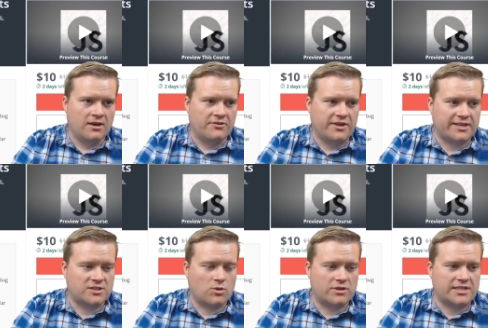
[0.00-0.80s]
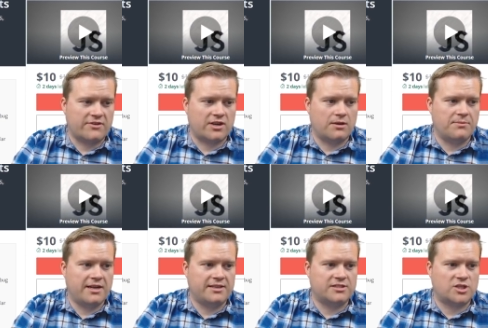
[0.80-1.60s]
The next course I
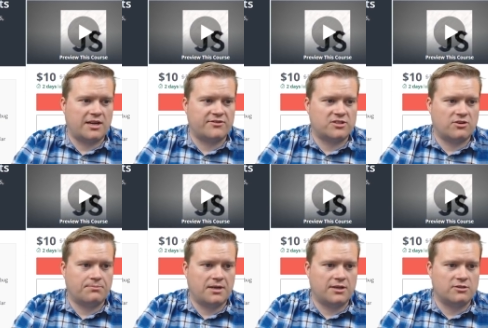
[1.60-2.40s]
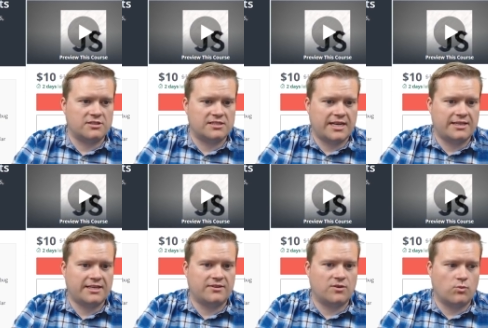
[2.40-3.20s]
recommend is JavaScript
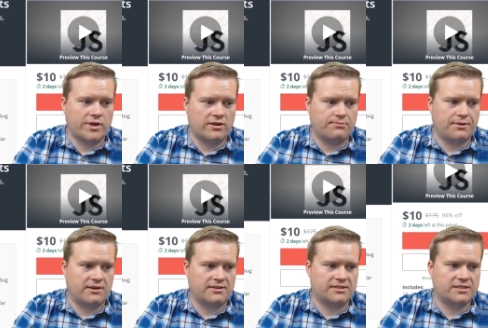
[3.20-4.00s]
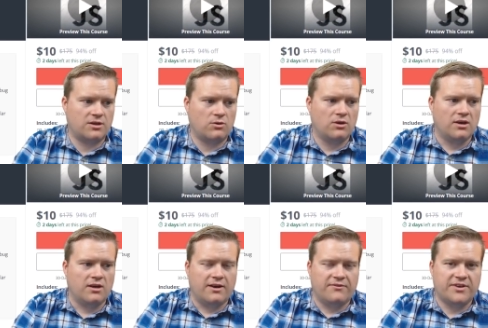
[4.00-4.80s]
Understanding the Weird Parts. So
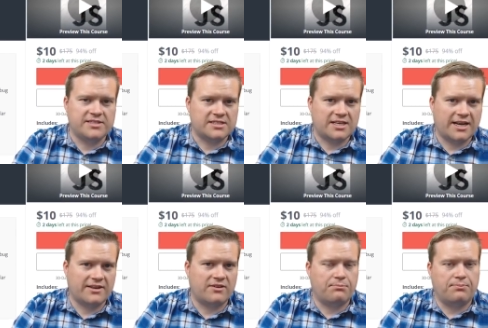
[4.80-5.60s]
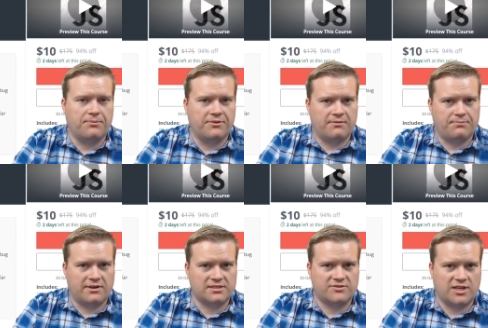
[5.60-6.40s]
this is kind of the, the
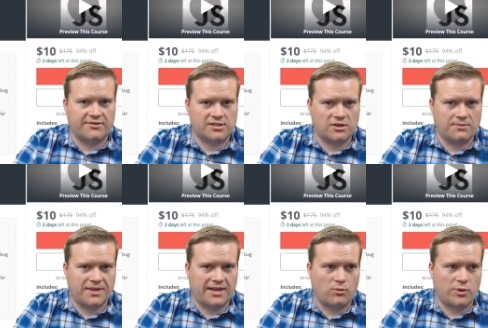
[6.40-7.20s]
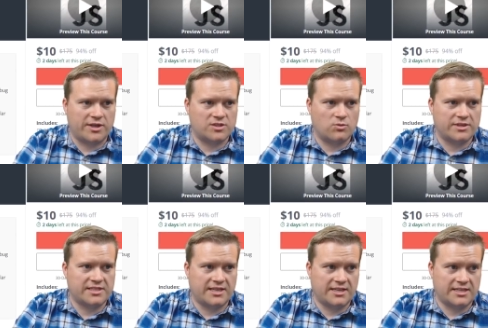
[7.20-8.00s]
parts of JavaScript that I wish was
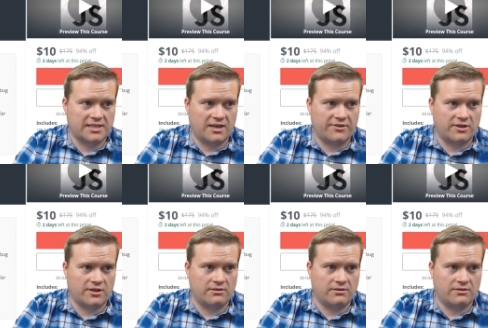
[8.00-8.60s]
in these other,